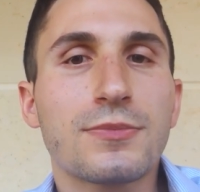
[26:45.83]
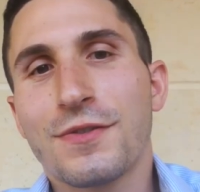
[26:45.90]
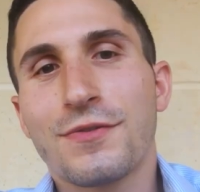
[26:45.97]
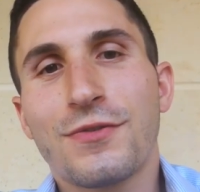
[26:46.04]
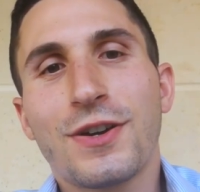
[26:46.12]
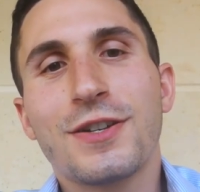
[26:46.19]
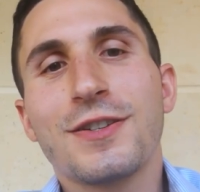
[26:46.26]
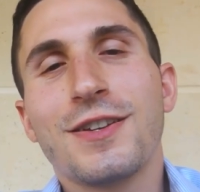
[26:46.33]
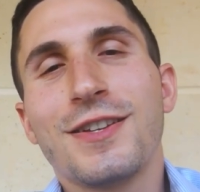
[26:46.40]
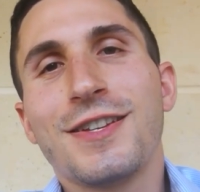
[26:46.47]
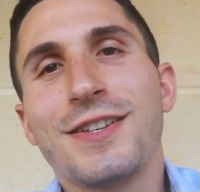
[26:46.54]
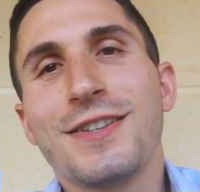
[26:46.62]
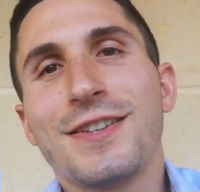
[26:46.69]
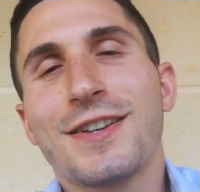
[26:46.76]

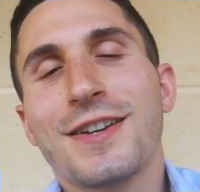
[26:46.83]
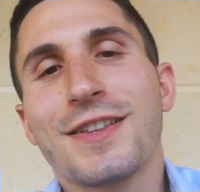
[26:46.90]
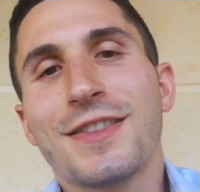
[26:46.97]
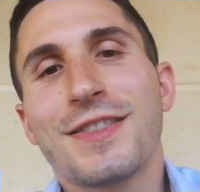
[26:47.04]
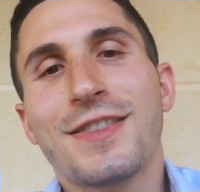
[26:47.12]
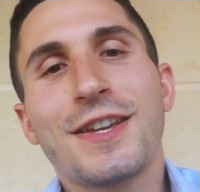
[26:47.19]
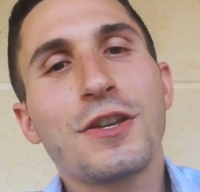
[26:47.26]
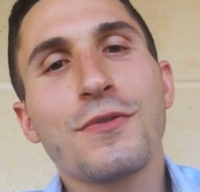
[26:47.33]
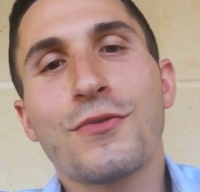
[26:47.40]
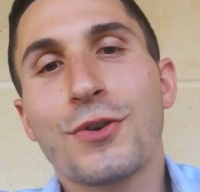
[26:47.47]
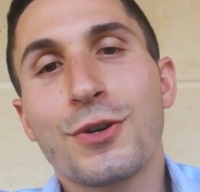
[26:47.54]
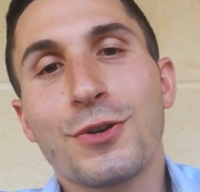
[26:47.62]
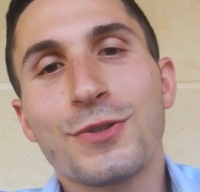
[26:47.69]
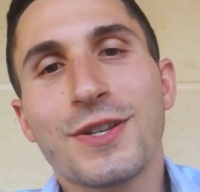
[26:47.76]
Finally, thank you
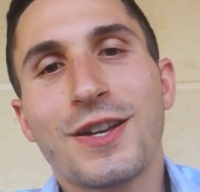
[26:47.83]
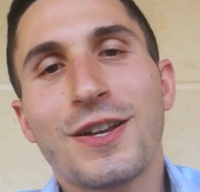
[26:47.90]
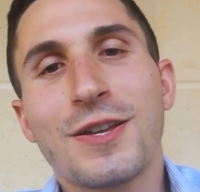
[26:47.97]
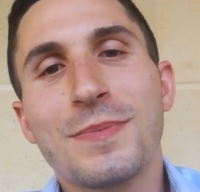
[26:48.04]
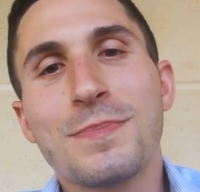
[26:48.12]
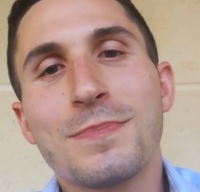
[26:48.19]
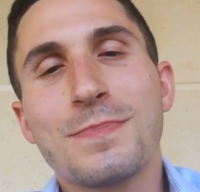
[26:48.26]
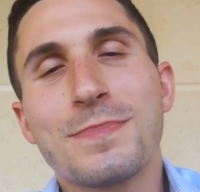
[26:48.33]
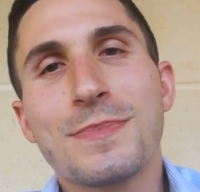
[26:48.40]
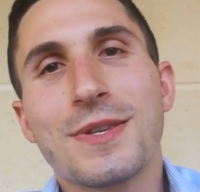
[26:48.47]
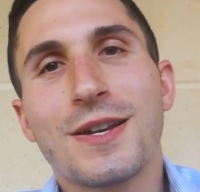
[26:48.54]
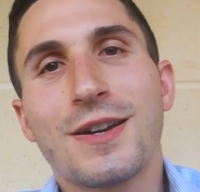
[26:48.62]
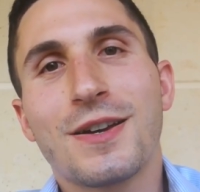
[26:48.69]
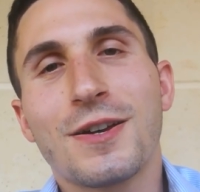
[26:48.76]
for your time
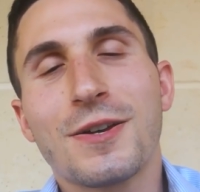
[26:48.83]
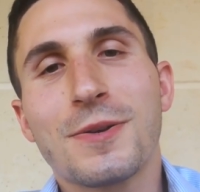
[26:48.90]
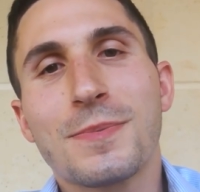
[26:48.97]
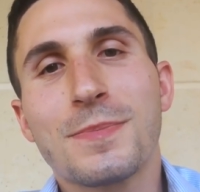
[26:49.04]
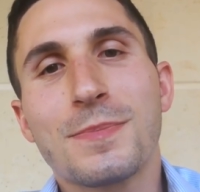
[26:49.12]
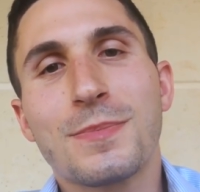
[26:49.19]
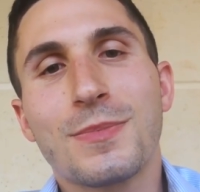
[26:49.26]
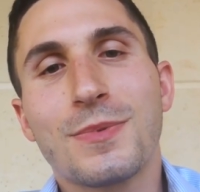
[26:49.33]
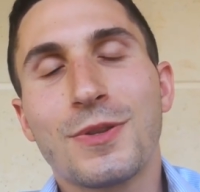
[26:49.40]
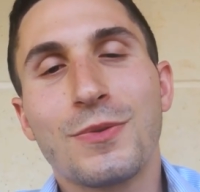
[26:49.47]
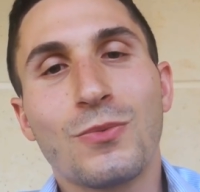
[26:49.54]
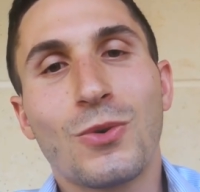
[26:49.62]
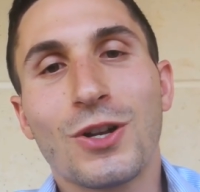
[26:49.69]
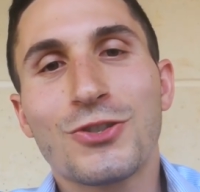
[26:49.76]

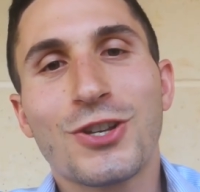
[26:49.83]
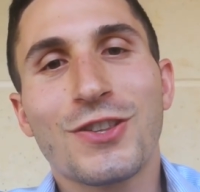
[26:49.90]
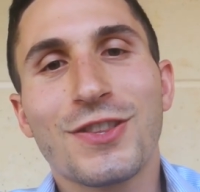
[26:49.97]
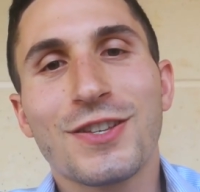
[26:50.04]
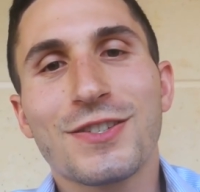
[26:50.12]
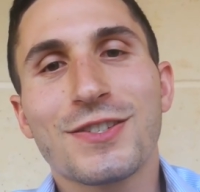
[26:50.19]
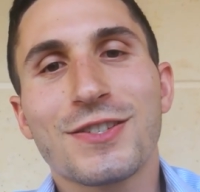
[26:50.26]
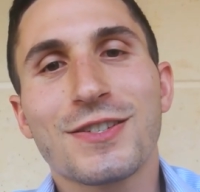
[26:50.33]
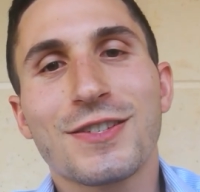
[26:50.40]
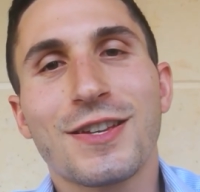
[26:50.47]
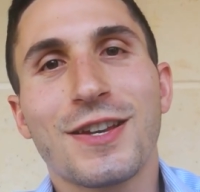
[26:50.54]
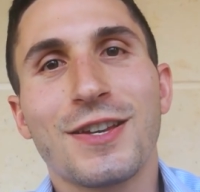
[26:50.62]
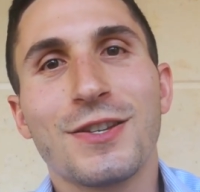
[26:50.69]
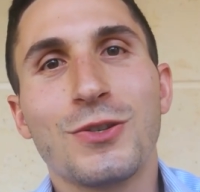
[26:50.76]
in watching this,
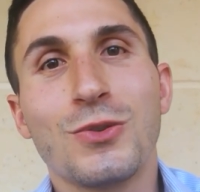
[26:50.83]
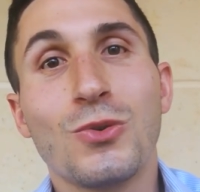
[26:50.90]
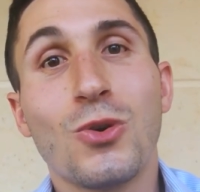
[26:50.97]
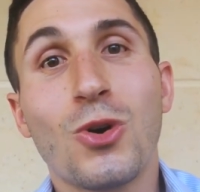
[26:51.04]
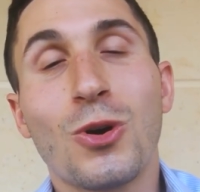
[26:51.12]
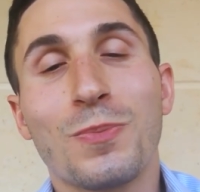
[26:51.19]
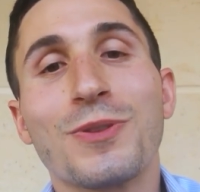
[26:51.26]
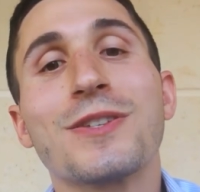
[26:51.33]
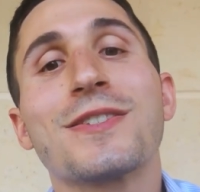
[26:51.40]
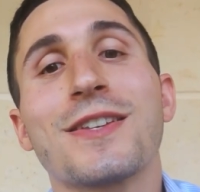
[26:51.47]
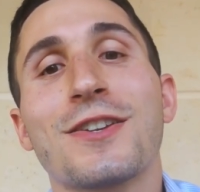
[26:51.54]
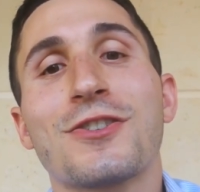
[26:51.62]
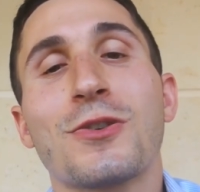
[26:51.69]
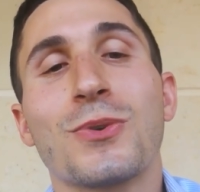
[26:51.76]
and do hope this
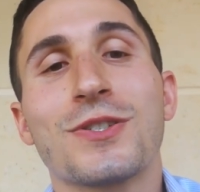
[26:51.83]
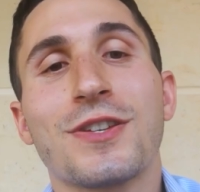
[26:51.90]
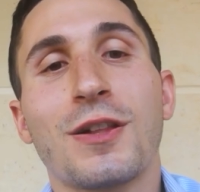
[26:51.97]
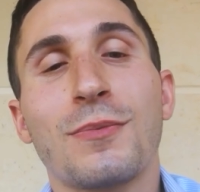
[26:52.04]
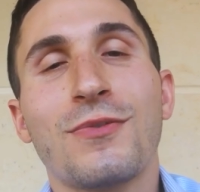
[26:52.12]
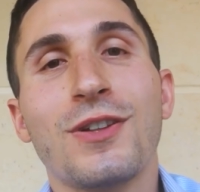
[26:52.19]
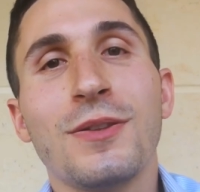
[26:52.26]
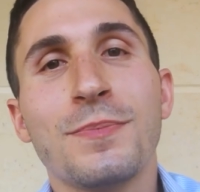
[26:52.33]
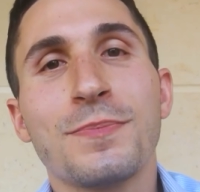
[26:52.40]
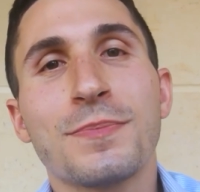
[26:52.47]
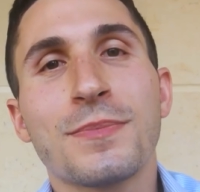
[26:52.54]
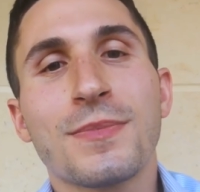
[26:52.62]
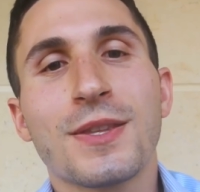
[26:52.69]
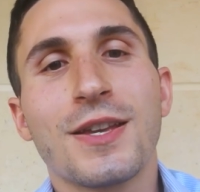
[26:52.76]
session was helpful.
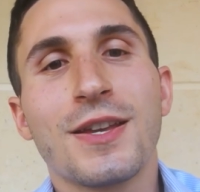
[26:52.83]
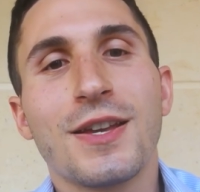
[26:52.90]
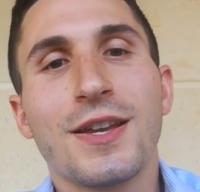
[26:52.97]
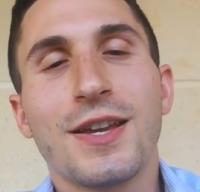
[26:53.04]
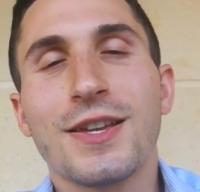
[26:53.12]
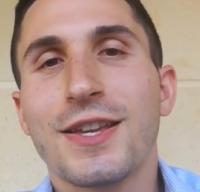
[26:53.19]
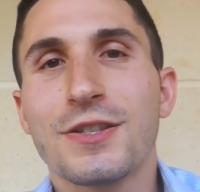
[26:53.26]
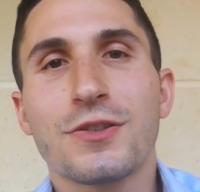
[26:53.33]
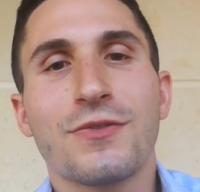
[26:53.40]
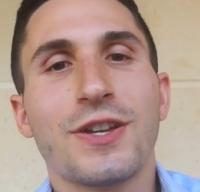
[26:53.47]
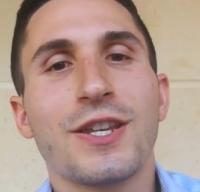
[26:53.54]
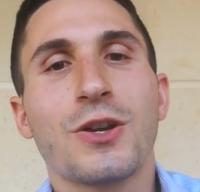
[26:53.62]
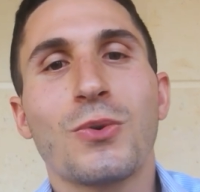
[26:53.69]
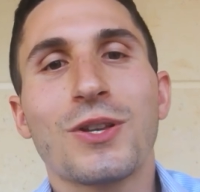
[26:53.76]
In case of
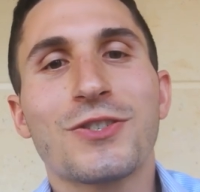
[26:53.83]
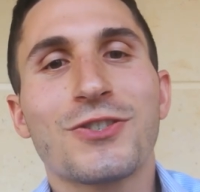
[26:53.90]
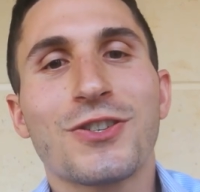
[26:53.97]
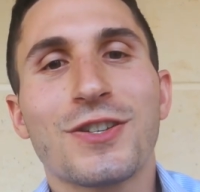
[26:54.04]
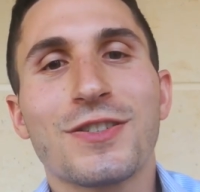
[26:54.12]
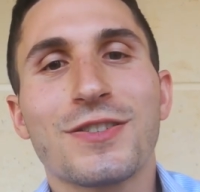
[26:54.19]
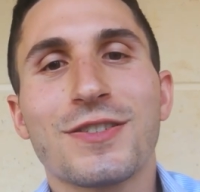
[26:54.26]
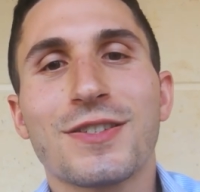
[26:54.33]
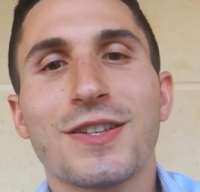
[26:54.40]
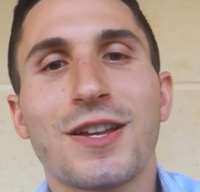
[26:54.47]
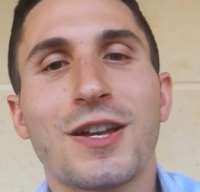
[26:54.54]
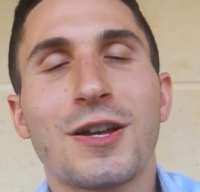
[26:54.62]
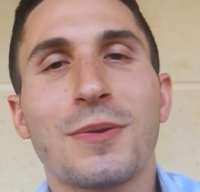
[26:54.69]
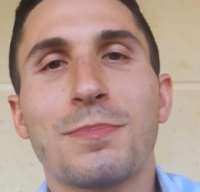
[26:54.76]
any questions,
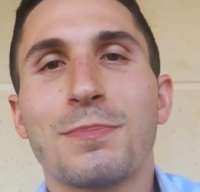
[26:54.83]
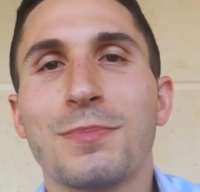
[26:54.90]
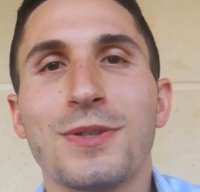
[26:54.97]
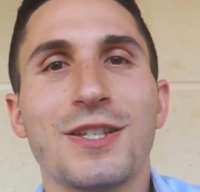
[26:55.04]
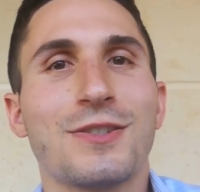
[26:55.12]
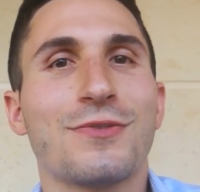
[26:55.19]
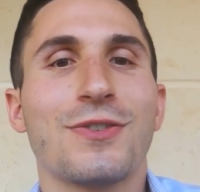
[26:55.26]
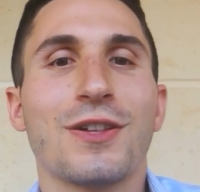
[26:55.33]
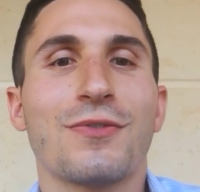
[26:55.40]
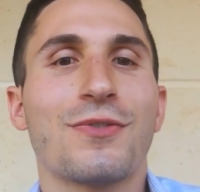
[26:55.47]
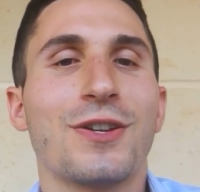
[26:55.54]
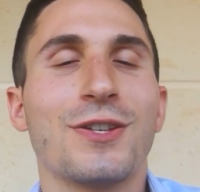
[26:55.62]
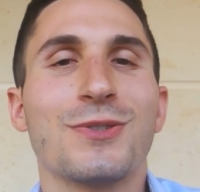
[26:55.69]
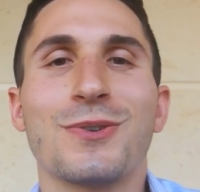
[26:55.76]
please feel
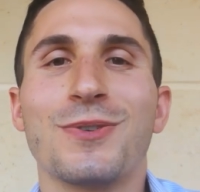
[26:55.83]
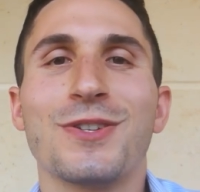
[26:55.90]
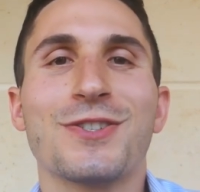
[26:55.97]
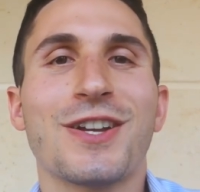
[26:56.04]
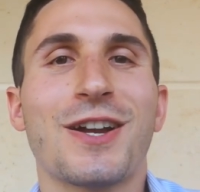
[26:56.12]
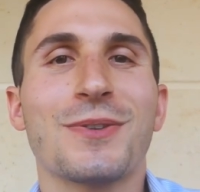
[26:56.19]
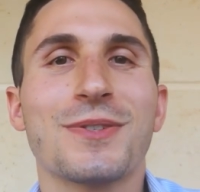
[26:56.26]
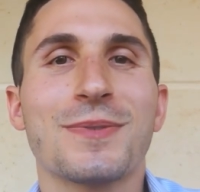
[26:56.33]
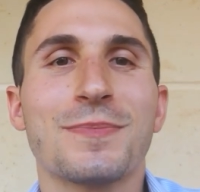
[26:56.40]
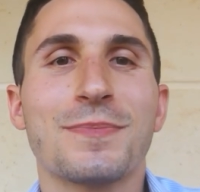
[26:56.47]
free to reach out.